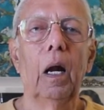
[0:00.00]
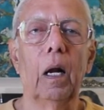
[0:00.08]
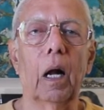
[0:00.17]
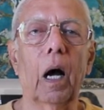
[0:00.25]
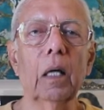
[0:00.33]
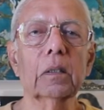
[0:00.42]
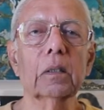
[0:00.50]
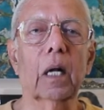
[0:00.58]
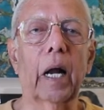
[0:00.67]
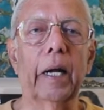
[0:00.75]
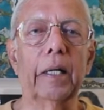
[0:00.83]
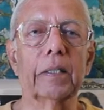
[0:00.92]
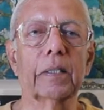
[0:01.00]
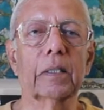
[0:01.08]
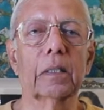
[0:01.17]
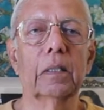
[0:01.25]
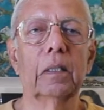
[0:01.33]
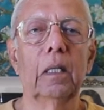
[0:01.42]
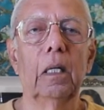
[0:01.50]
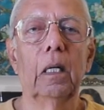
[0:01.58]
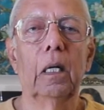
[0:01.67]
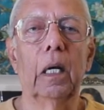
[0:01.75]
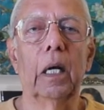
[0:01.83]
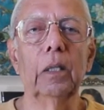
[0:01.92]
Last rites.
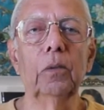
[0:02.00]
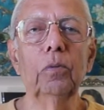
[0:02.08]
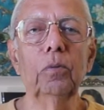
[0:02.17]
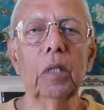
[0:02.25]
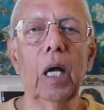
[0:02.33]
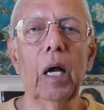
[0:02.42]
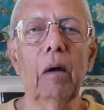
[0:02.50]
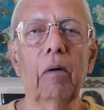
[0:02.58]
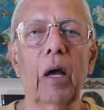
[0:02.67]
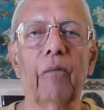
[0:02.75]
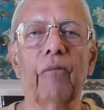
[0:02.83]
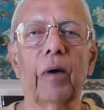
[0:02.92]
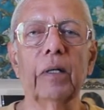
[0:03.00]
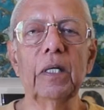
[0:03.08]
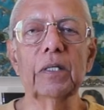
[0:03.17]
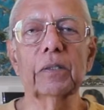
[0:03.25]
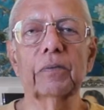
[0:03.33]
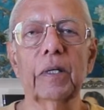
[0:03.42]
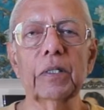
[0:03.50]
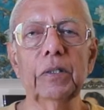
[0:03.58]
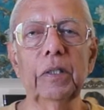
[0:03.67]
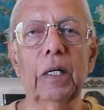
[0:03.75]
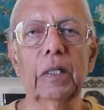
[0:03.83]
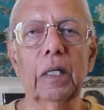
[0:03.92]
Hindus have a
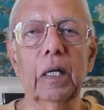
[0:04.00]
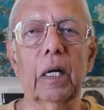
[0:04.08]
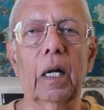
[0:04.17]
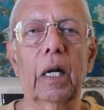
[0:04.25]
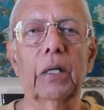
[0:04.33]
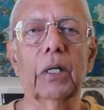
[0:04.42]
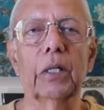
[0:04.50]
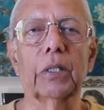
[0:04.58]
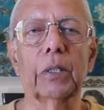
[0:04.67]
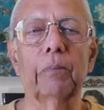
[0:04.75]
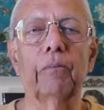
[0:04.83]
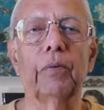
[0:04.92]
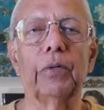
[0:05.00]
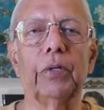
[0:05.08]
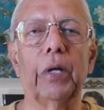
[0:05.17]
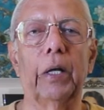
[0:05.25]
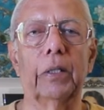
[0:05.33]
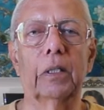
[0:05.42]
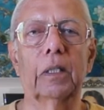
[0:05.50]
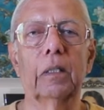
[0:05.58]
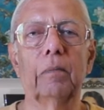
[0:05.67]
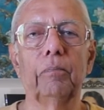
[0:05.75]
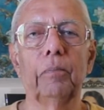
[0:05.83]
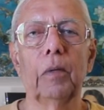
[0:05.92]
fascinating relationship with death.
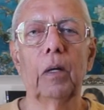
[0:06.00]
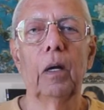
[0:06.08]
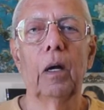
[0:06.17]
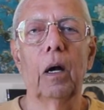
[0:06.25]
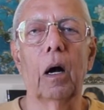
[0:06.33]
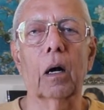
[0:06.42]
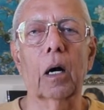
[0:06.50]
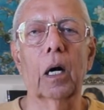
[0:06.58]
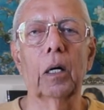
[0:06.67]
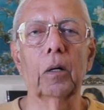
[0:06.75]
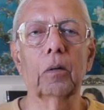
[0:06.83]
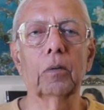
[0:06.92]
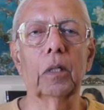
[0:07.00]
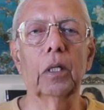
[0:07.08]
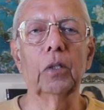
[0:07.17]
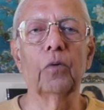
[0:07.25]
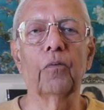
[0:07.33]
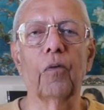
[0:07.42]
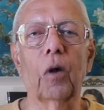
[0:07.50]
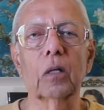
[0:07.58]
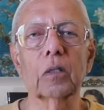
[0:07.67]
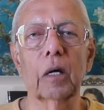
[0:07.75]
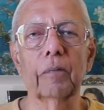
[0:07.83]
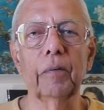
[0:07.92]
According to the Hindu
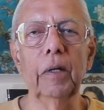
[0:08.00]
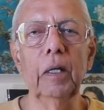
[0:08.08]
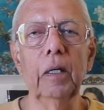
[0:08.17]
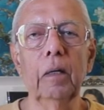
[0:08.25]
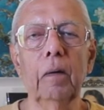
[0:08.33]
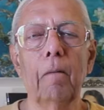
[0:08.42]
philosophy,